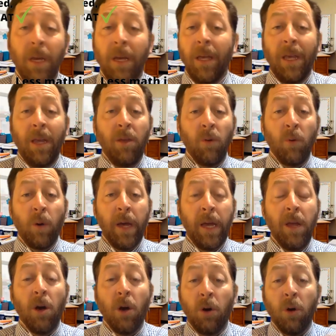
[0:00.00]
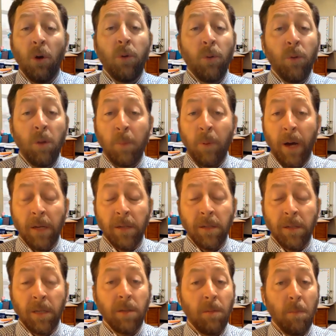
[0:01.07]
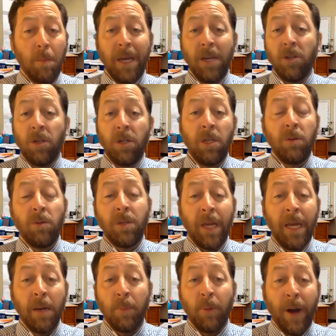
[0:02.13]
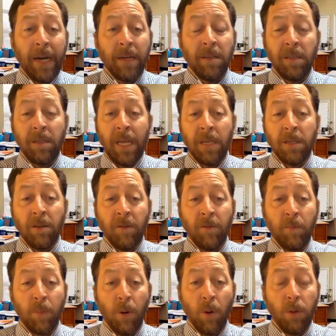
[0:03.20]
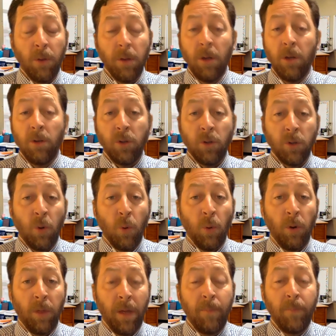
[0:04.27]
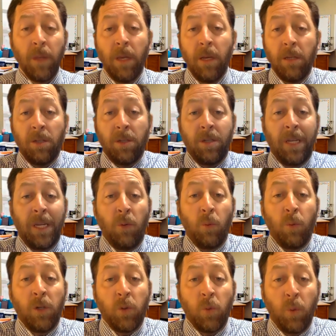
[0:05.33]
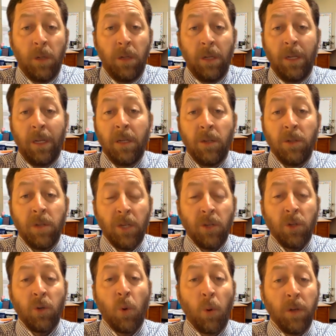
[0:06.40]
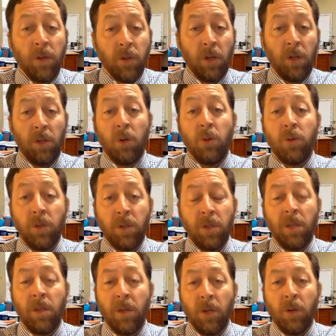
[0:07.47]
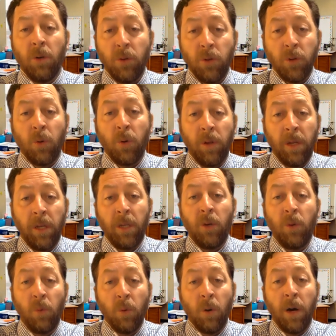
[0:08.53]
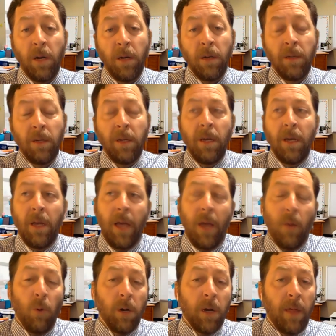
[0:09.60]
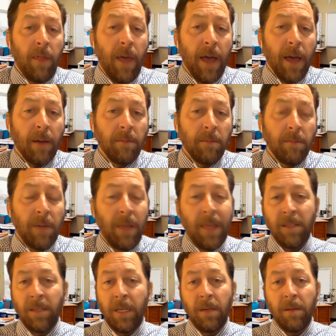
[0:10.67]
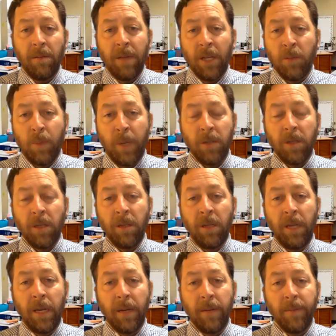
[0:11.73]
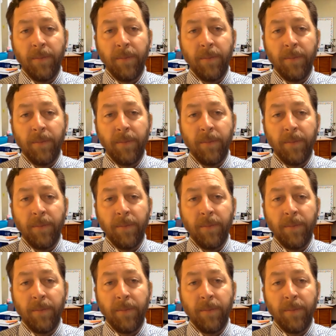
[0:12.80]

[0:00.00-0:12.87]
Either way, go through the process, make sure you take practice tests of both, score them, see which one yields a score that's closer to the goal score that you want, and work on that. And that's it. That's basically it.